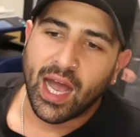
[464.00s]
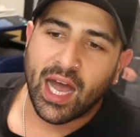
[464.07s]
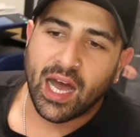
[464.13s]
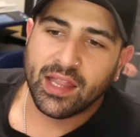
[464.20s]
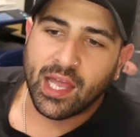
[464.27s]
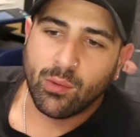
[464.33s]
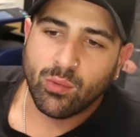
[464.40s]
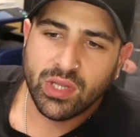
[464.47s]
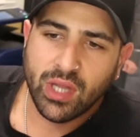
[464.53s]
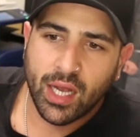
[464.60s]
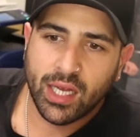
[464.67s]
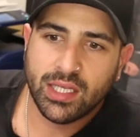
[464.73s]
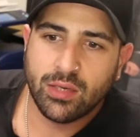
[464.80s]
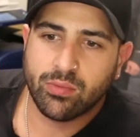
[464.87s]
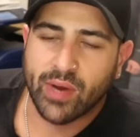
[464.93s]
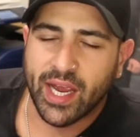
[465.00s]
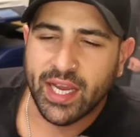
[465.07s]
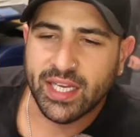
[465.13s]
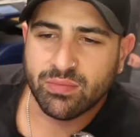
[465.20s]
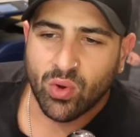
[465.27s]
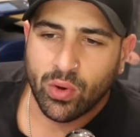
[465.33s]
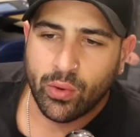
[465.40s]
they will likely
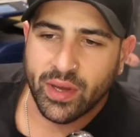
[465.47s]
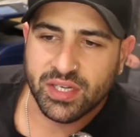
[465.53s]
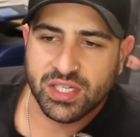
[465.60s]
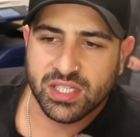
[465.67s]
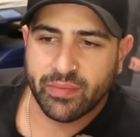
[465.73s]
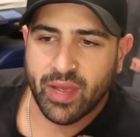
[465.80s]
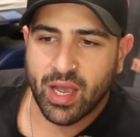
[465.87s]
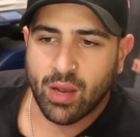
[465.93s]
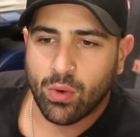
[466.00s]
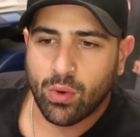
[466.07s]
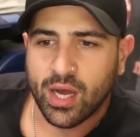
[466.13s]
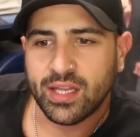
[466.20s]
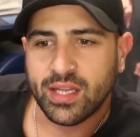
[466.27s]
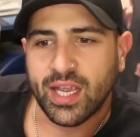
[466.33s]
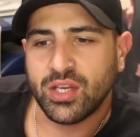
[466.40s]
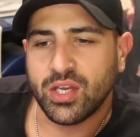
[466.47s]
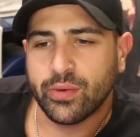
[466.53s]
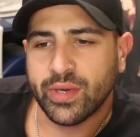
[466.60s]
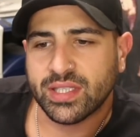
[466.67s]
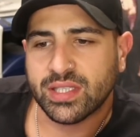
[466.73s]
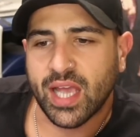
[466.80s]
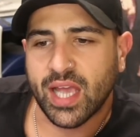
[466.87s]
raise more questions about why the
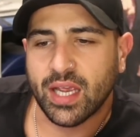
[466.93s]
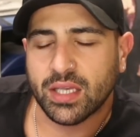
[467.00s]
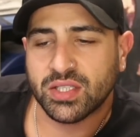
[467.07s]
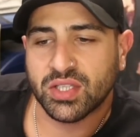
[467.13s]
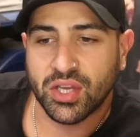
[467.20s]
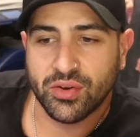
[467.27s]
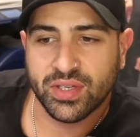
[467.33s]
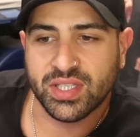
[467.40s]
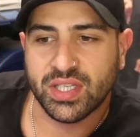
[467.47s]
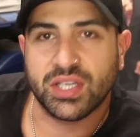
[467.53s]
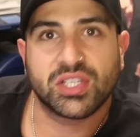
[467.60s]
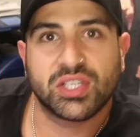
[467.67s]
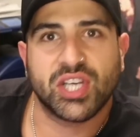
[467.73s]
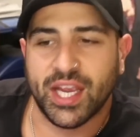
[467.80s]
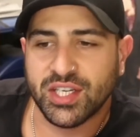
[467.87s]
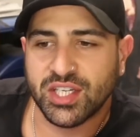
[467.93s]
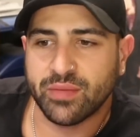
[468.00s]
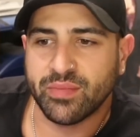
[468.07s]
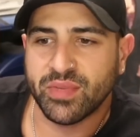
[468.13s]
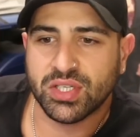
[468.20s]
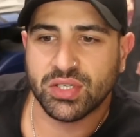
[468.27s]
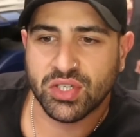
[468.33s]
U.S. Securities and Exchange
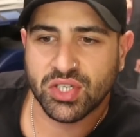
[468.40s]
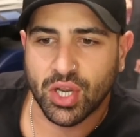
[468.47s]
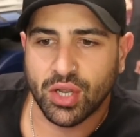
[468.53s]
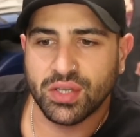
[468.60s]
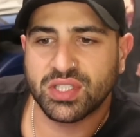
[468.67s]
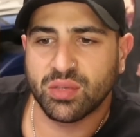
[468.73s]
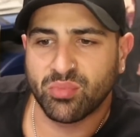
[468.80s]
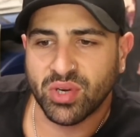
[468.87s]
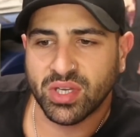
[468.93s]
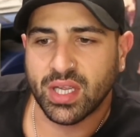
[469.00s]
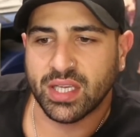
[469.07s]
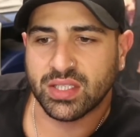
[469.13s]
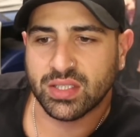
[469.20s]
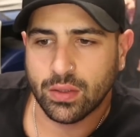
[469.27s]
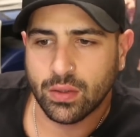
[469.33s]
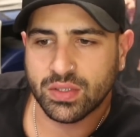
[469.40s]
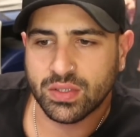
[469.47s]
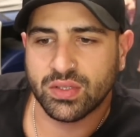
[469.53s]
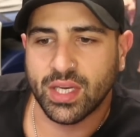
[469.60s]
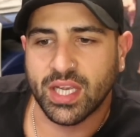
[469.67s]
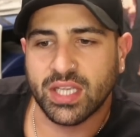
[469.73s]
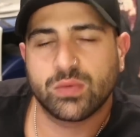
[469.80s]
Commission chose to bring its
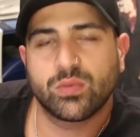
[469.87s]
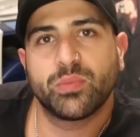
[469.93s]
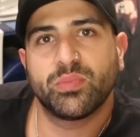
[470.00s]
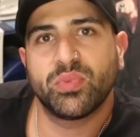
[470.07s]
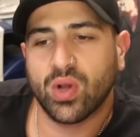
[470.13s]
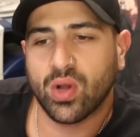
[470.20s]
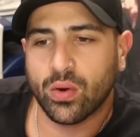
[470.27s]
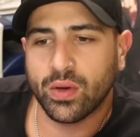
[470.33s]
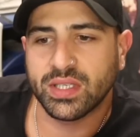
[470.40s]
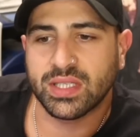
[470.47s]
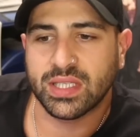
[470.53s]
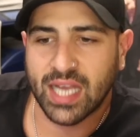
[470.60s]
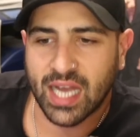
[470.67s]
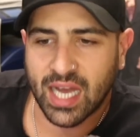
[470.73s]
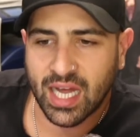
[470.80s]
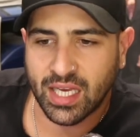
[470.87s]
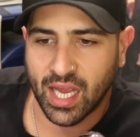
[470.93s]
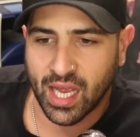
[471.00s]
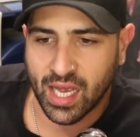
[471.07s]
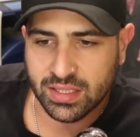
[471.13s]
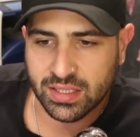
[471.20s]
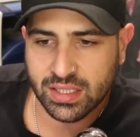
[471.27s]
lawsuit against Ripple, according to
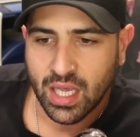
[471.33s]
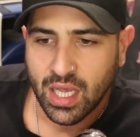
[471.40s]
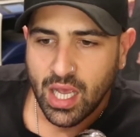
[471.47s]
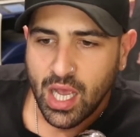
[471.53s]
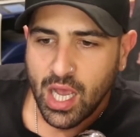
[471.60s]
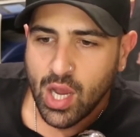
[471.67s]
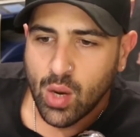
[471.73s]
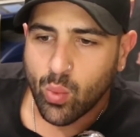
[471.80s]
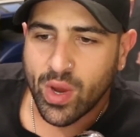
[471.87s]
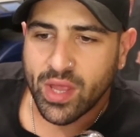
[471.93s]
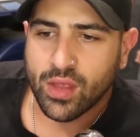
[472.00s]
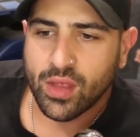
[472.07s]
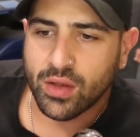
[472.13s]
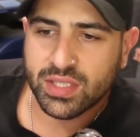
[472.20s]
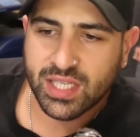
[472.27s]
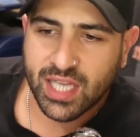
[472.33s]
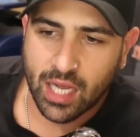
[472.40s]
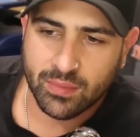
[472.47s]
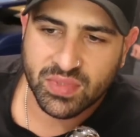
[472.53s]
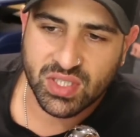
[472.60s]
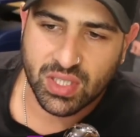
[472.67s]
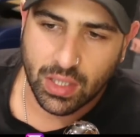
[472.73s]
Garlinghouse. When those
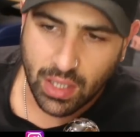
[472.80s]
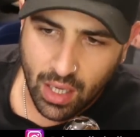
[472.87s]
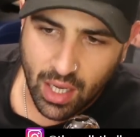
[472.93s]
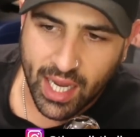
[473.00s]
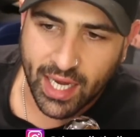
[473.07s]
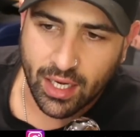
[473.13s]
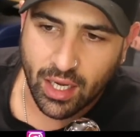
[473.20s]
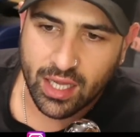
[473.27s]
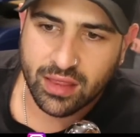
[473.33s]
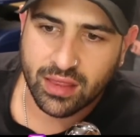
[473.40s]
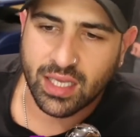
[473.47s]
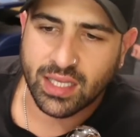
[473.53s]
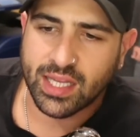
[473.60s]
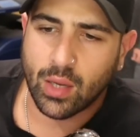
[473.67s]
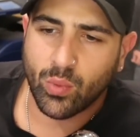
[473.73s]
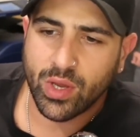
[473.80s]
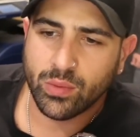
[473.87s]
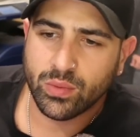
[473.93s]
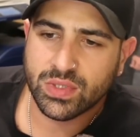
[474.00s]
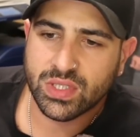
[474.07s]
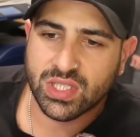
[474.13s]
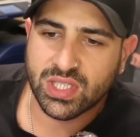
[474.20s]
come to light, I think that we
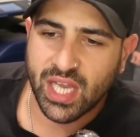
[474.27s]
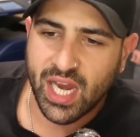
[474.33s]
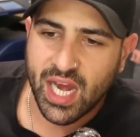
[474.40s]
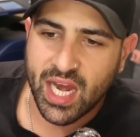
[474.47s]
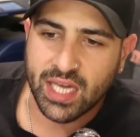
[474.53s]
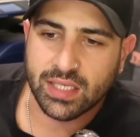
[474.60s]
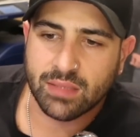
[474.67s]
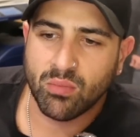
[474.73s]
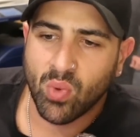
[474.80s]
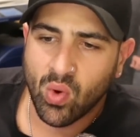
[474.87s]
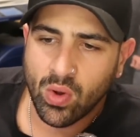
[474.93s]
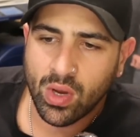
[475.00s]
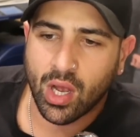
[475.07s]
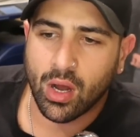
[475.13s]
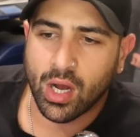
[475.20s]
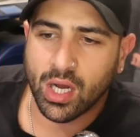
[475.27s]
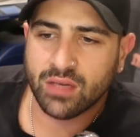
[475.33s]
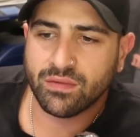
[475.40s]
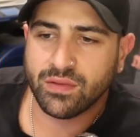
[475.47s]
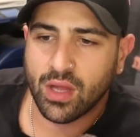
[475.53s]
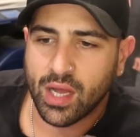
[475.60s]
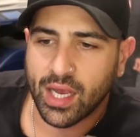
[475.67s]
will see more
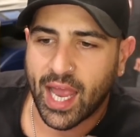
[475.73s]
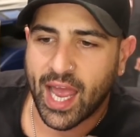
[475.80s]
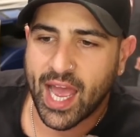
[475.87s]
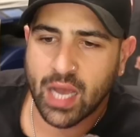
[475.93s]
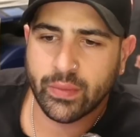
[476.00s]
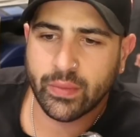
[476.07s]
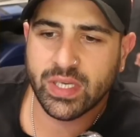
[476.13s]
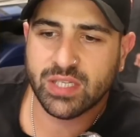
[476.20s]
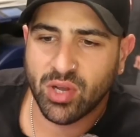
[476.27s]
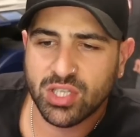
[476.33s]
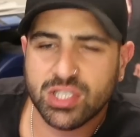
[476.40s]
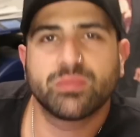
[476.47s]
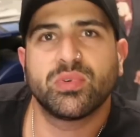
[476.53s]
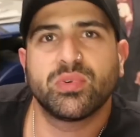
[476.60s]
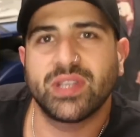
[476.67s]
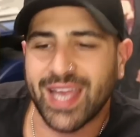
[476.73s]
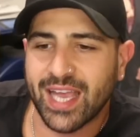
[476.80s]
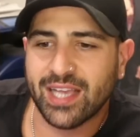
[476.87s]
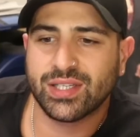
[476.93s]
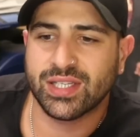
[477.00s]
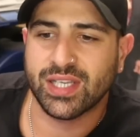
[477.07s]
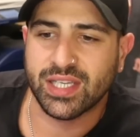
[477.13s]
kind of like how it is possible
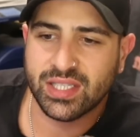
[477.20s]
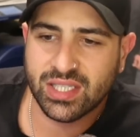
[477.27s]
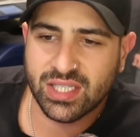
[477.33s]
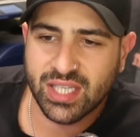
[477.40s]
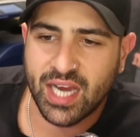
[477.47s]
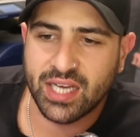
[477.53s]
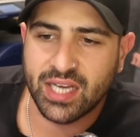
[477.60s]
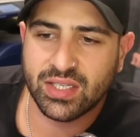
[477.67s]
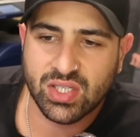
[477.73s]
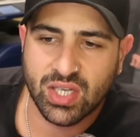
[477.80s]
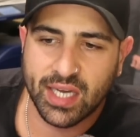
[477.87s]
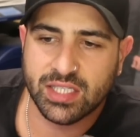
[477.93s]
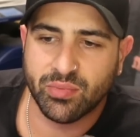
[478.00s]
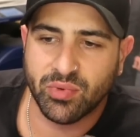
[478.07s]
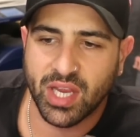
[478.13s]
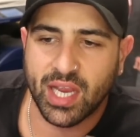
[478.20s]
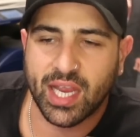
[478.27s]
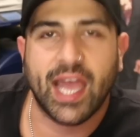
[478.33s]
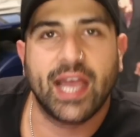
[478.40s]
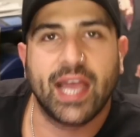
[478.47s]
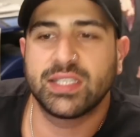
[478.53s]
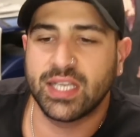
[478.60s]
the SEC decided to bring a
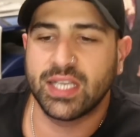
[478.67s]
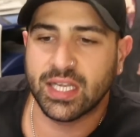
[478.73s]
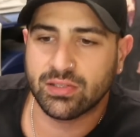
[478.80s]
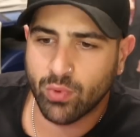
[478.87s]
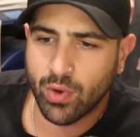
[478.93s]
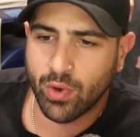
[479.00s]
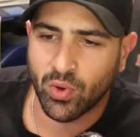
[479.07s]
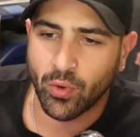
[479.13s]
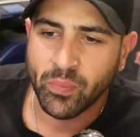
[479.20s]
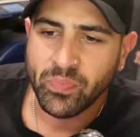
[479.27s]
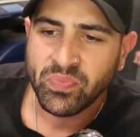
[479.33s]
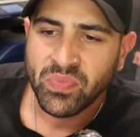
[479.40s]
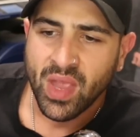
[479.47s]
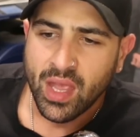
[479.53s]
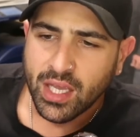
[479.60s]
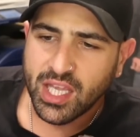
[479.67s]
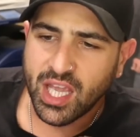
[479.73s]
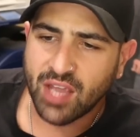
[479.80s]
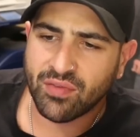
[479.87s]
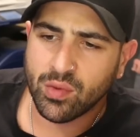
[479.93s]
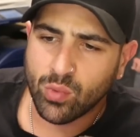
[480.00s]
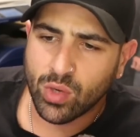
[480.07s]
case against Ripple,
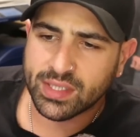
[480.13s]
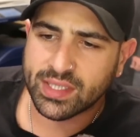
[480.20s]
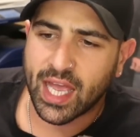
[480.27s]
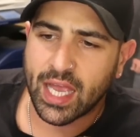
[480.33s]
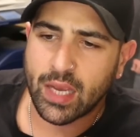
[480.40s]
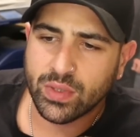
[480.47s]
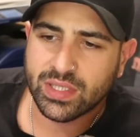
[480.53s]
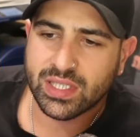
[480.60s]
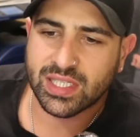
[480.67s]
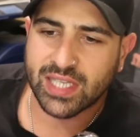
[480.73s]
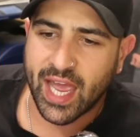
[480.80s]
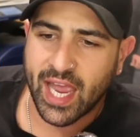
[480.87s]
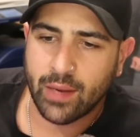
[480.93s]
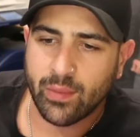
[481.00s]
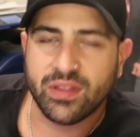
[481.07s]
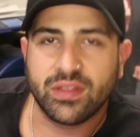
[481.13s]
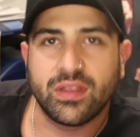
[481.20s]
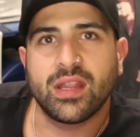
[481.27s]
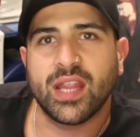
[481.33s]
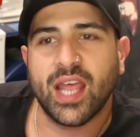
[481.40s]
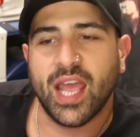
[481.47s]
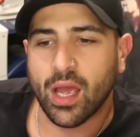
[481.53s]
given what they were saying
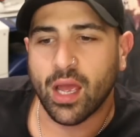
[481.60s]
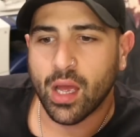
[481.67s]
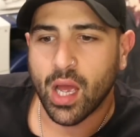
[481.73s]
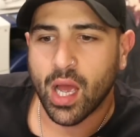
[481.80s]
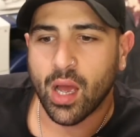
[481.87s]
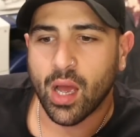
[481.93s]
within their